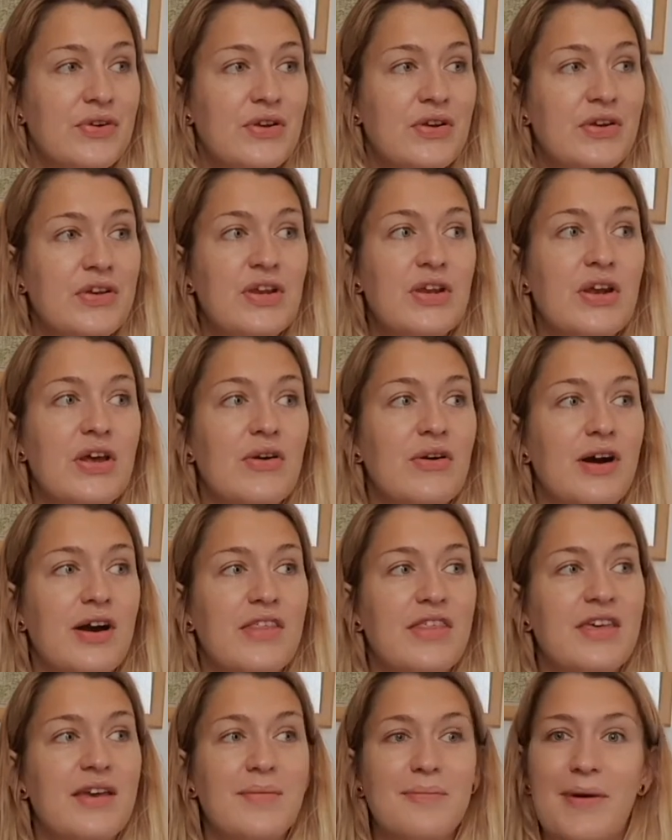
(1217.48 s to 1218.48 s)
you know, I
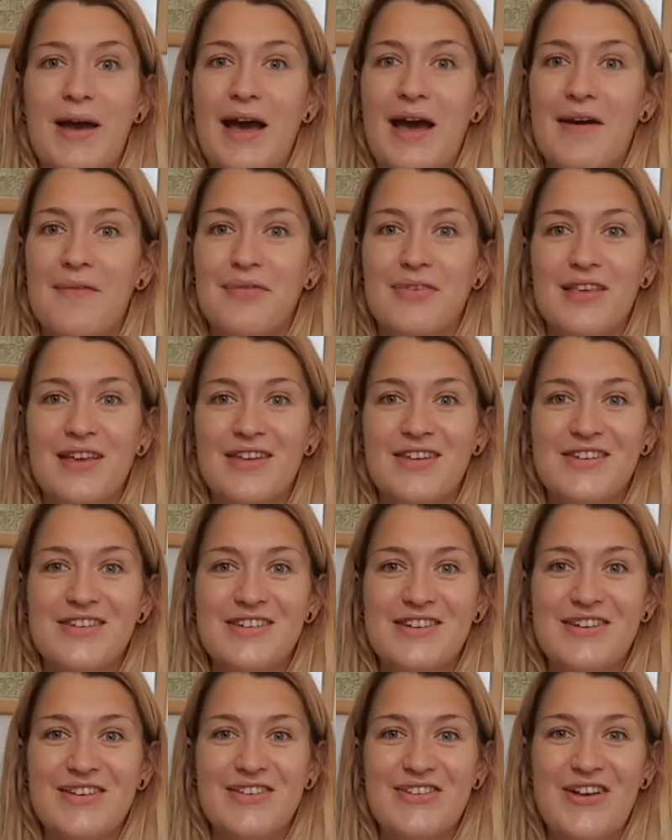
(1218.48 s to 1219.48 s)
think perhaps that's
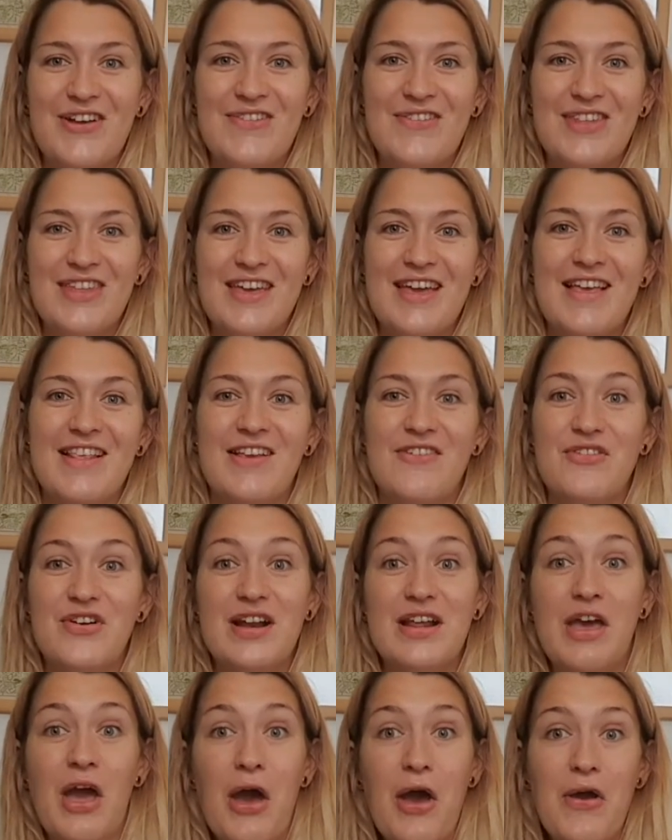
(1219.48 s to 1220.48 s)
just over the years I've
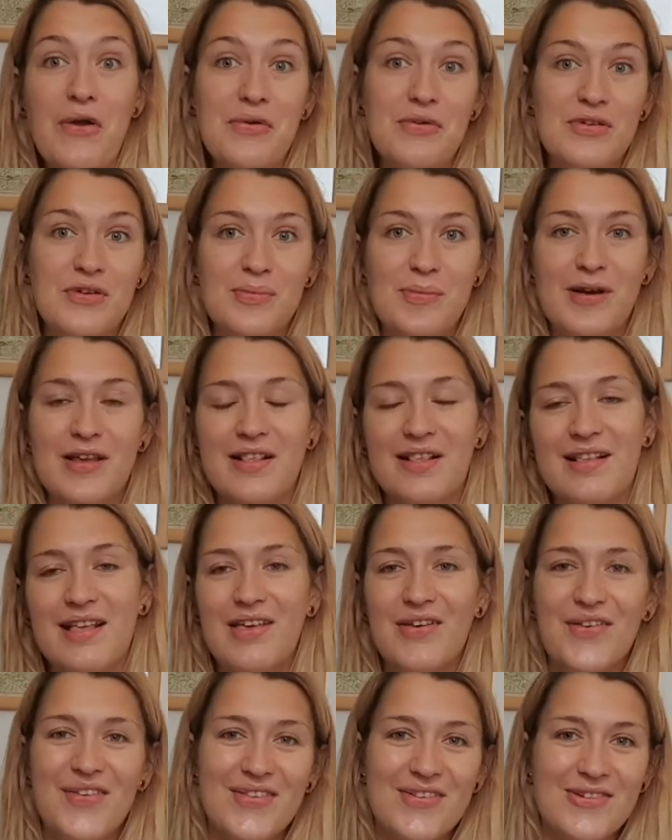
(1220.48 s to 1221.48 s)
really honed my
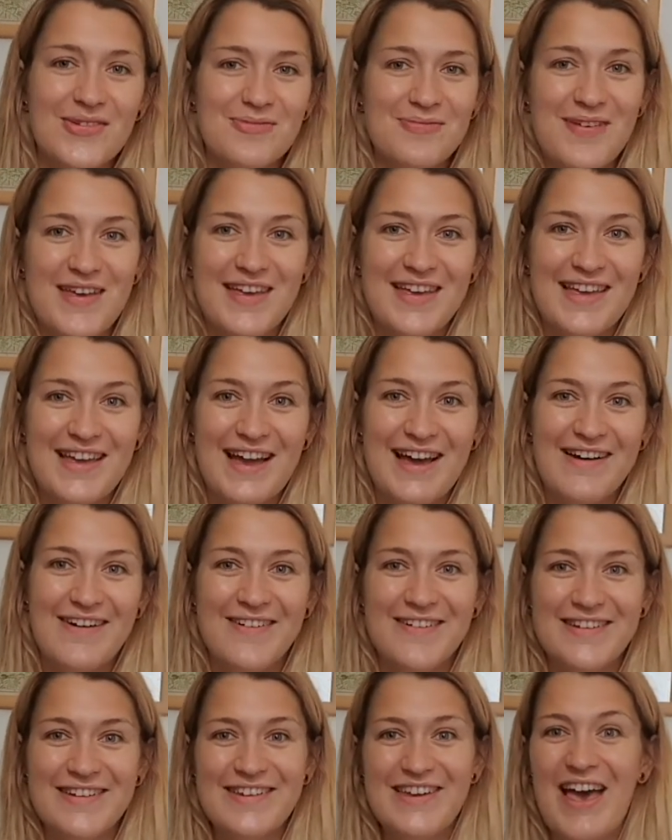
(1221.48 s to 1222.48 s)
skills on picking
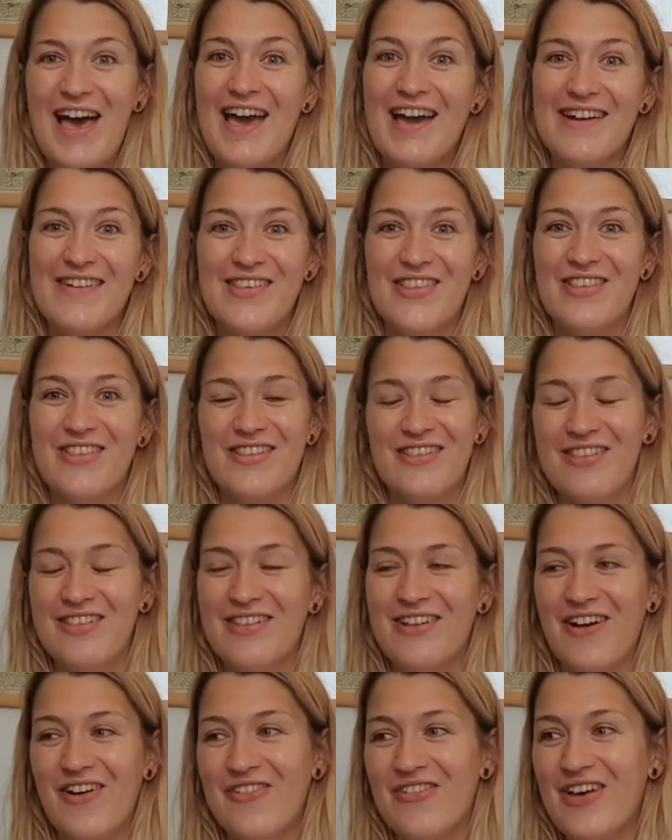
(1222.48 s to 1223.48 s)
out texts and
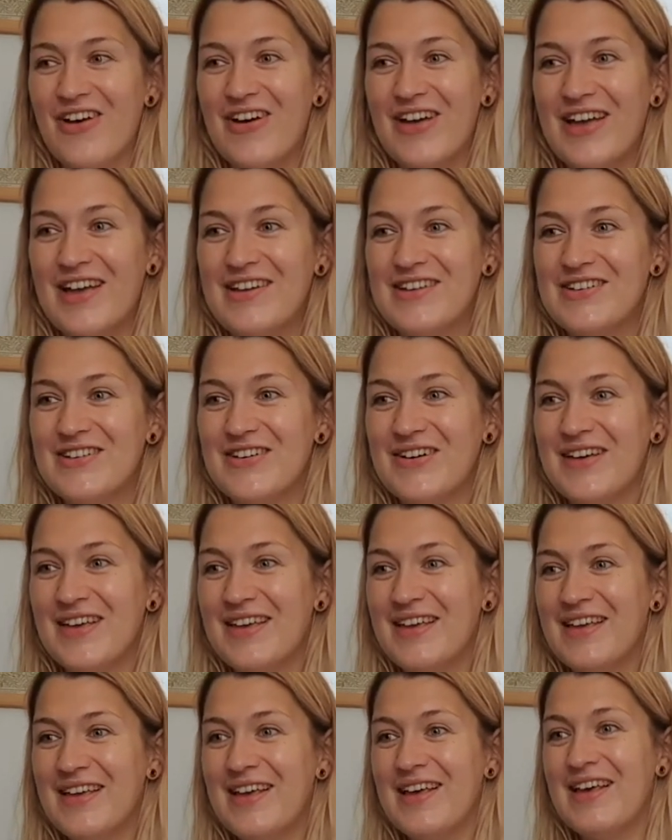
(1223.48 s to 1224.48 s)
stuff that I enjoy.
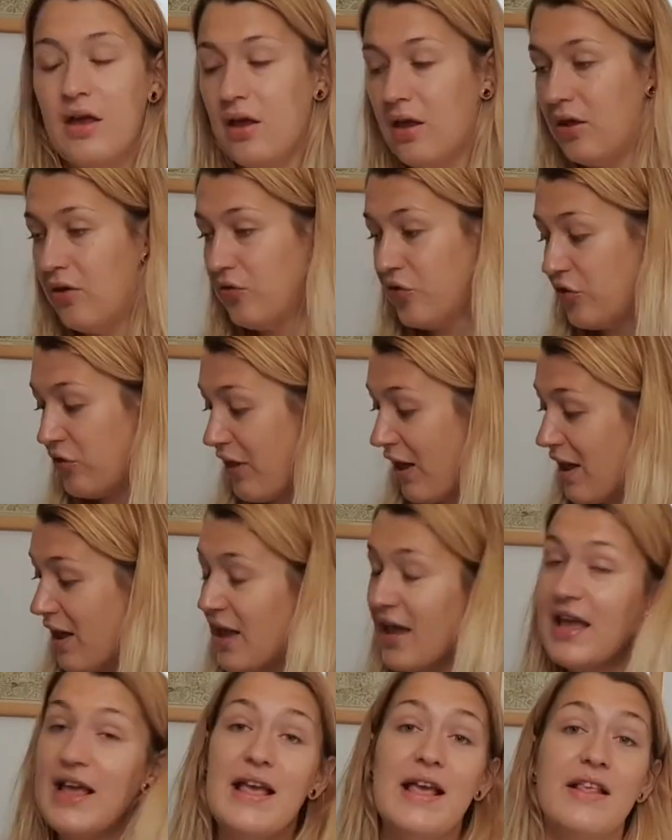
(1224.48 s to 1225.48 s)
So that
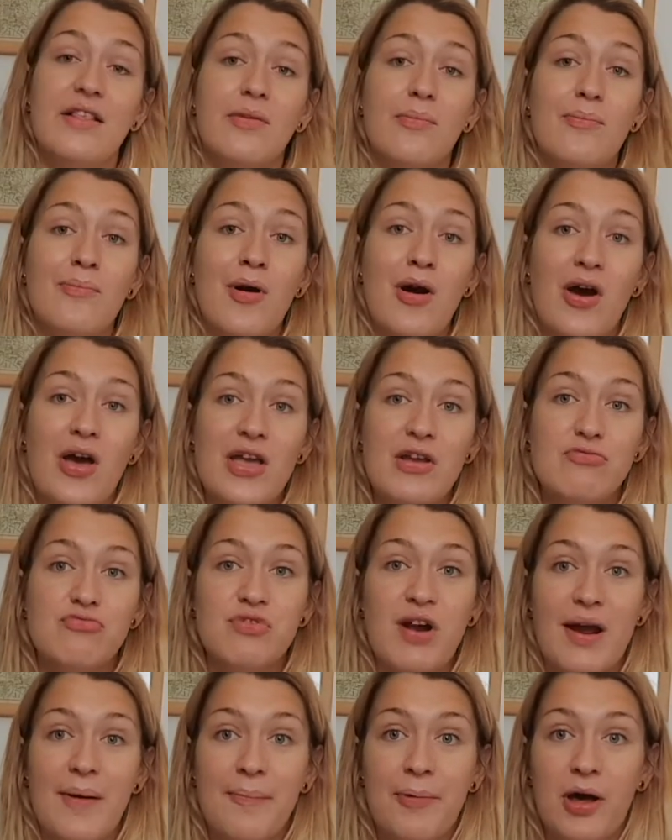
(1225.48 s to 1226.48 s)
is my
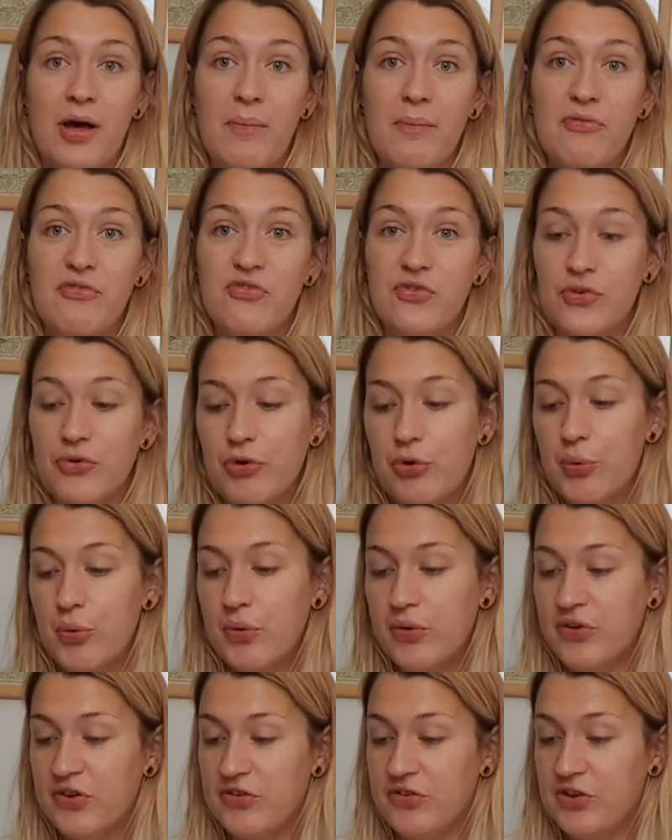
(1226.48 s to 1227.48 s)
wrap up for
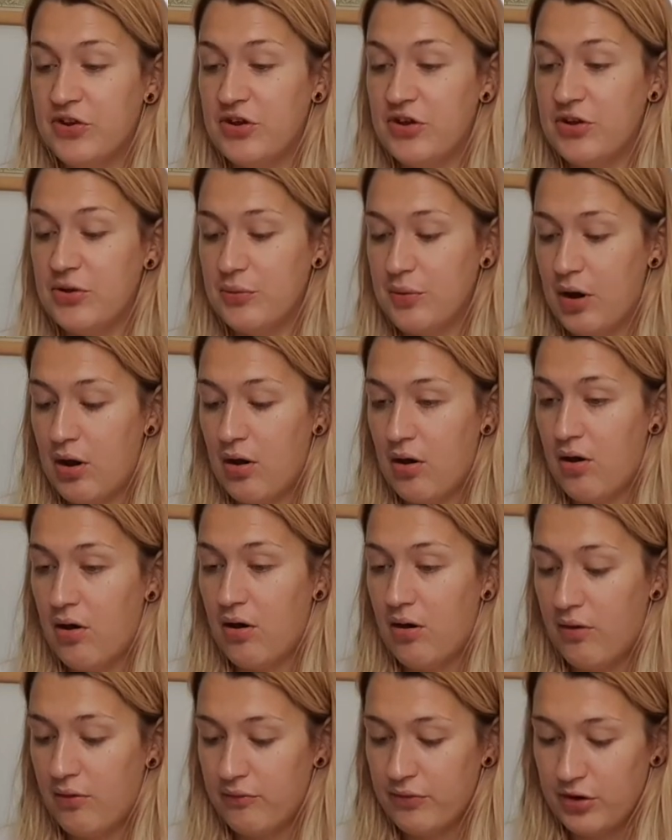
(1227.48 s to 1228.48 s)
Q2
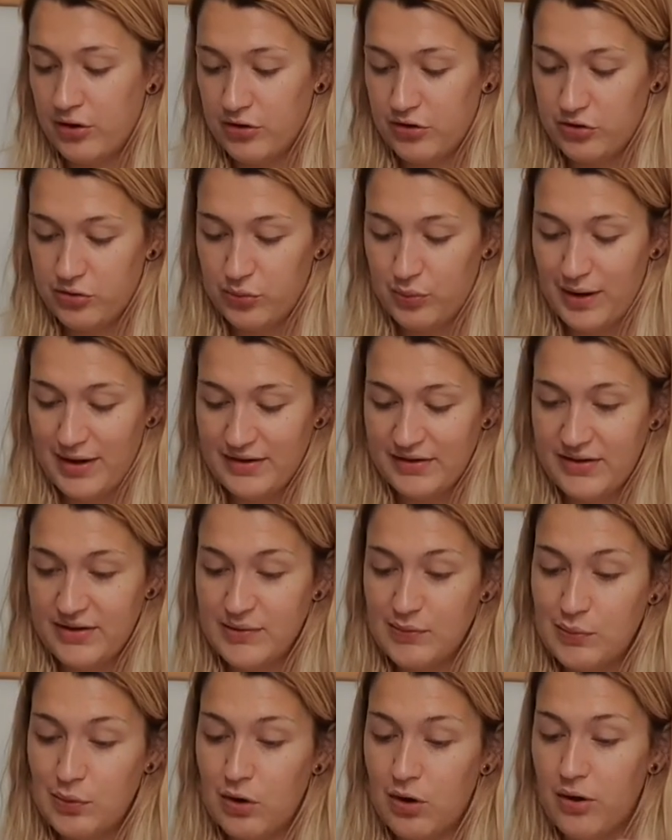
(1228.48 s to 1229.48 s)
of
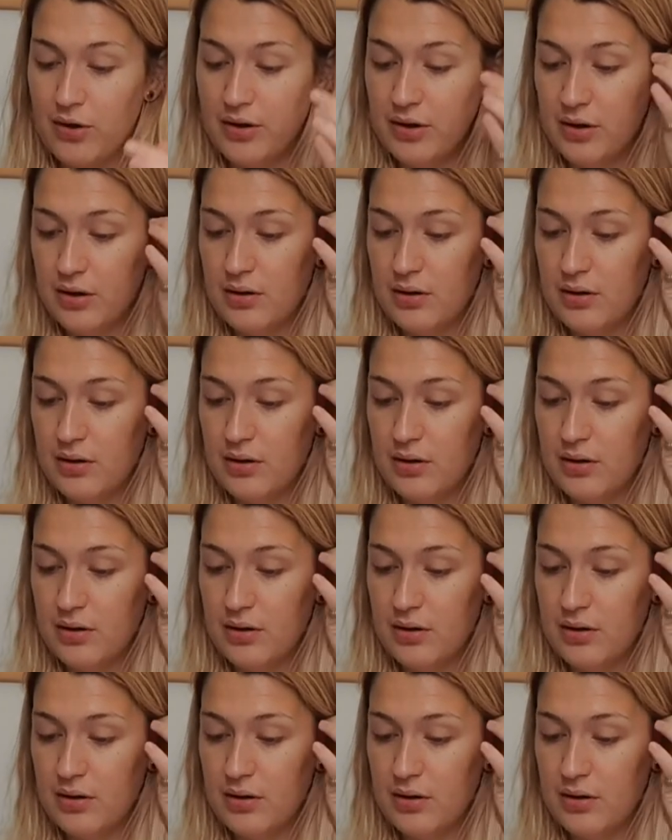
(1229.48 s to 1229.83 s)
21,